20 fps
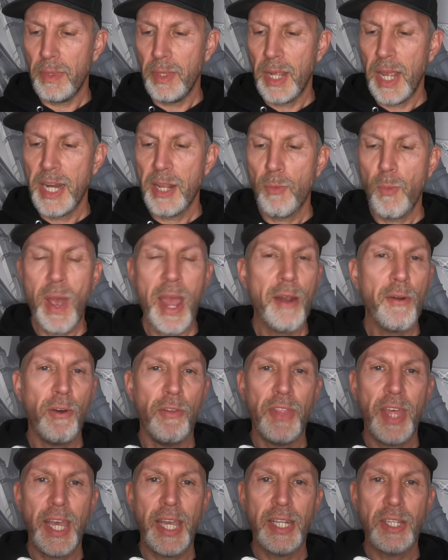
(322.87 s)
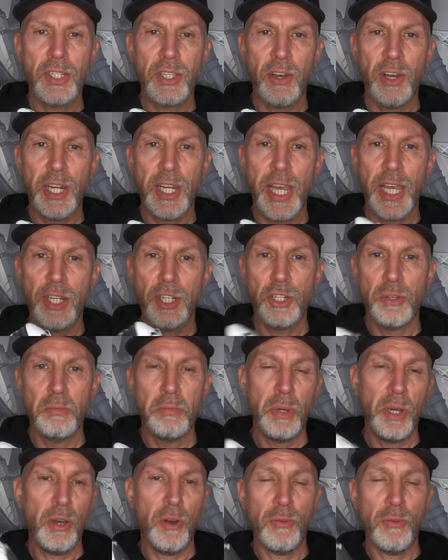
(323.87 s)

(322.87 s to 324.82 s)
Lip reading: any wear on the inside edge. But